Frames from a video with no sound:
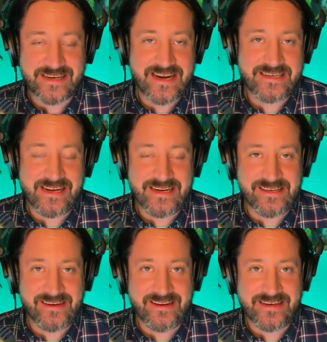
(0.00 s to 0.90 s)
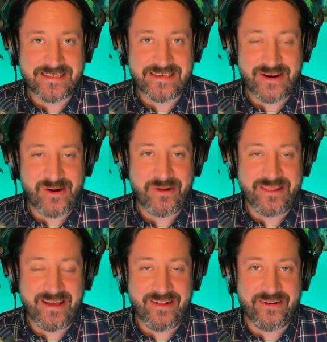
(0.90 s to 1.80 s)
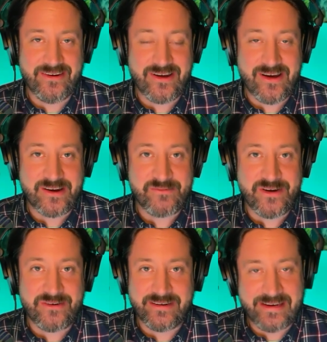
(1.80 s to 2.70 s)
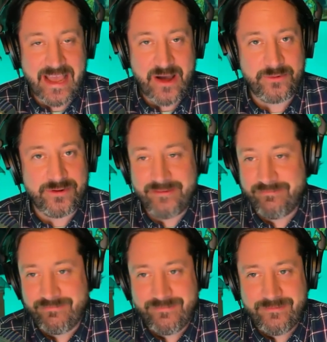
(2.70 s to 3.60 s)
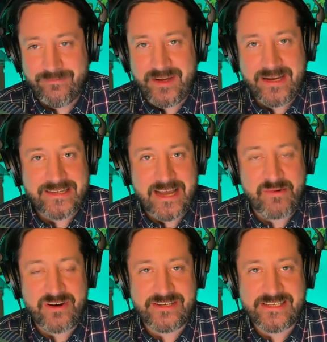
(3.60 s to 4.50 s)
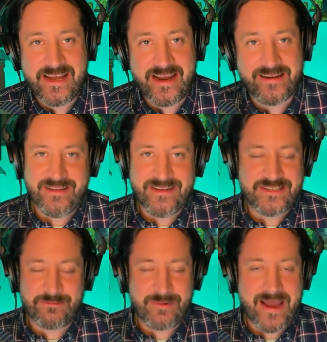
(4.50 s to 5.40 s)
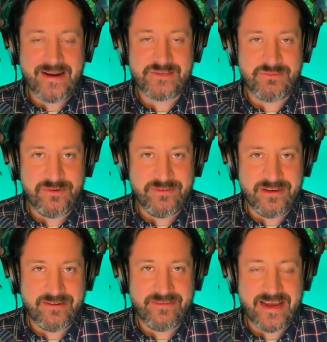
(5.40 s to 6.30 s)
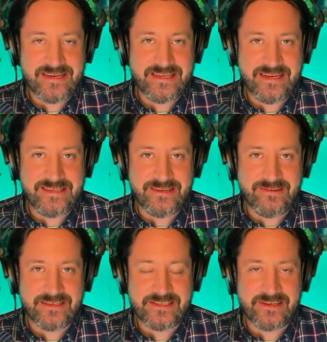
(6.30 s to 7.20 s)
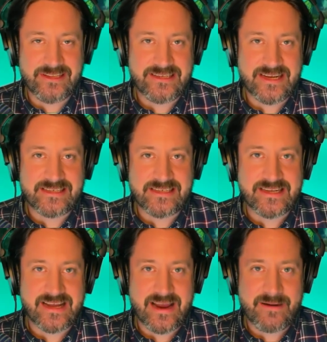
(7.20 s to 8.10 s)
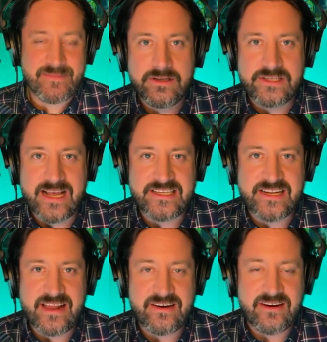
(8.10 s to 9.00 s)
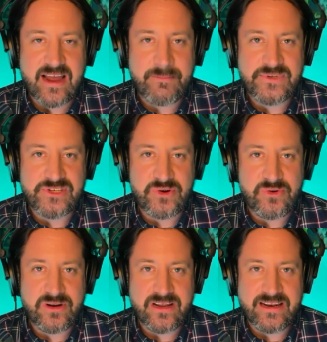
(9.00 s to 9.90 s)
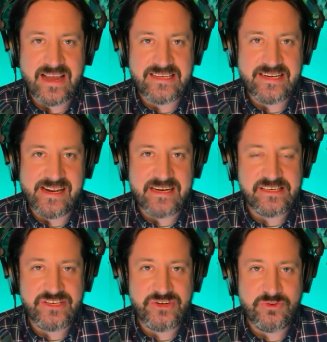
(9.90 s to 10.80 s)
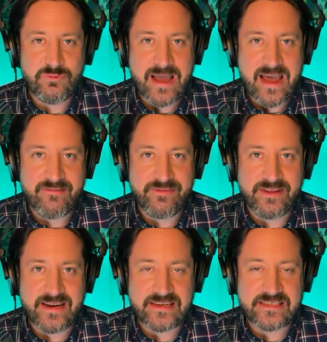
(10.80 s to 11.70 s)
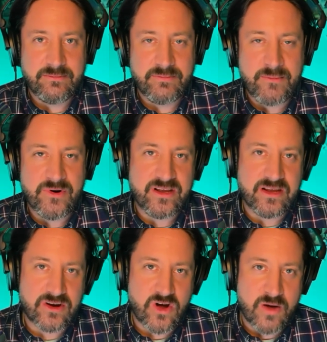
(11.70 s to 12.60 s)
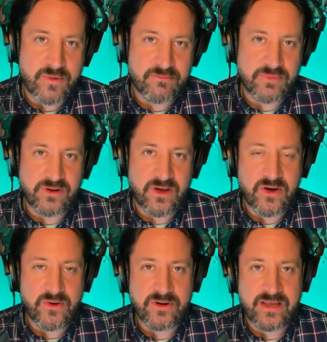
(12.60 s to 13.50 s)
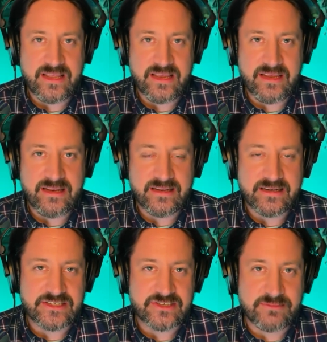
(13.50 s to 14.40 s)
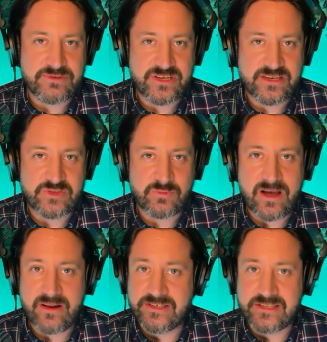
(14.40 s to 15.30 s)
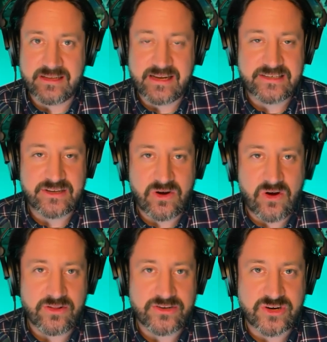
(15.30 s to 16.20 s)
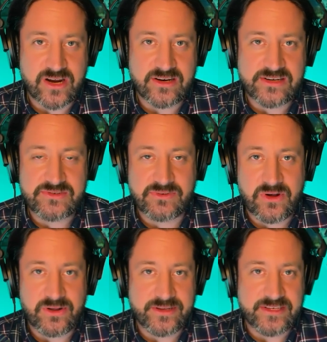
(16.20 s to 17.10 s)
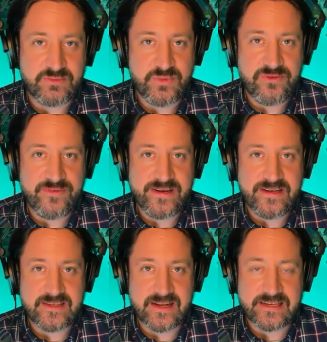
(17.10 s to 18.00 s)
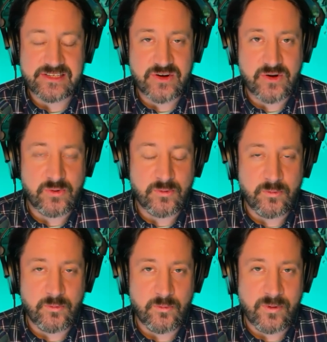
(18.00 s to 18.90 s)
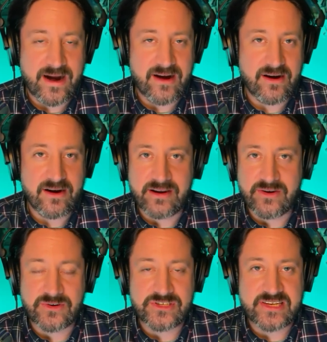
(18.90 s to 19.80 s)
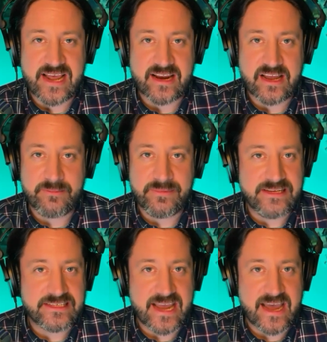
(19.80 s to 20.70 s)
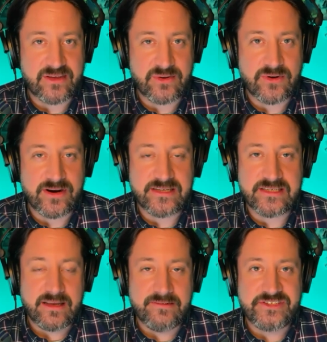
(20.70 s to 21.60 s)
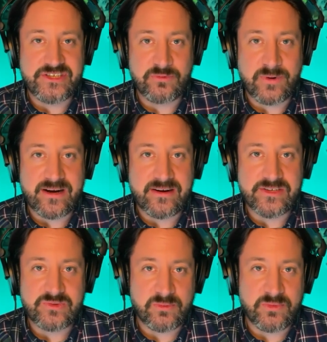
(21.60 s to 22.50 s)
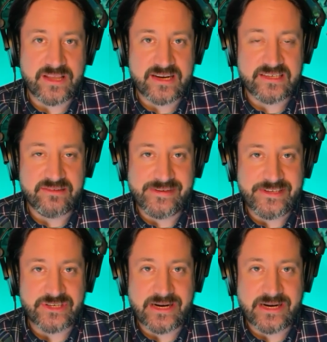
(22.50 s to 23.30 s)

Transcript: 1982, they just didn't know what the hell they were talking about. Now we got time on our side. There's the raddest movie of 1982. It stood the test of time. So that's another episode, 1982 Rad Flicks. Remember to comment below in the description as well. There's a link to all the trailers for all of these movies. Let us know where yours stack up in these categories. Give us your winners. We'll put that into future